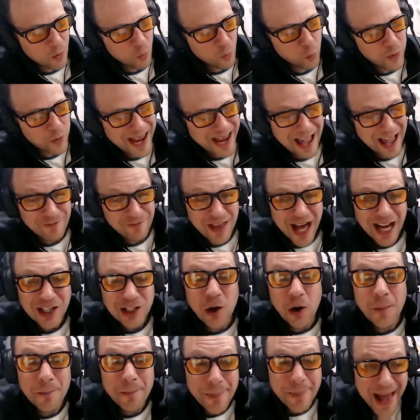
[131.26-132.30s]
we have not
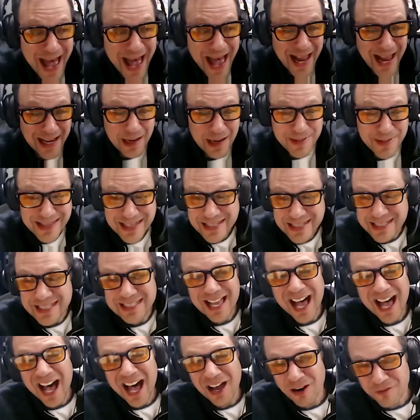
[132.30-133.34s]
gone back. I mean, this is
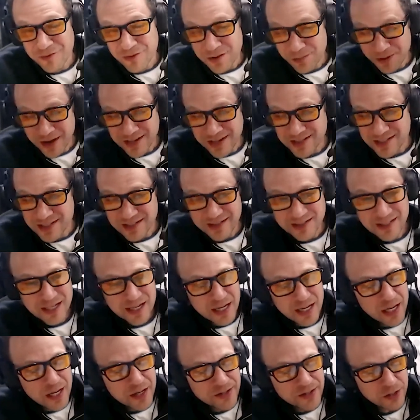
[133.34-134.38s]
hot off the presses.
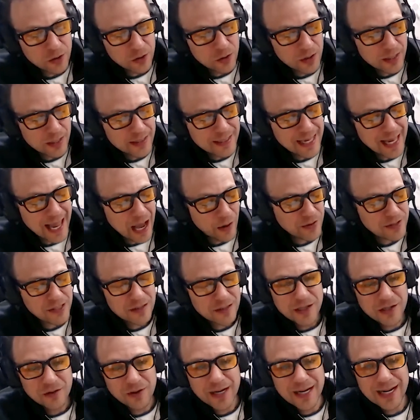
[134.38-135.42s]
So now it's going
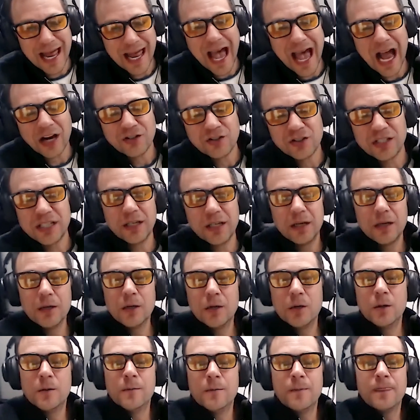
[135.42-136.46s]
to be great, actually.
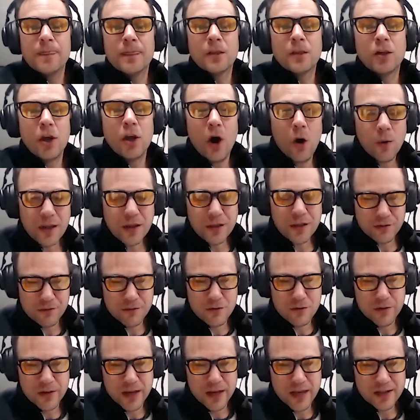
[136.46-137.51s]
Going
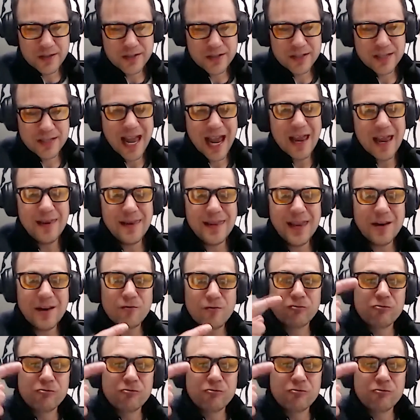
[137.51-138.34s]
through this and then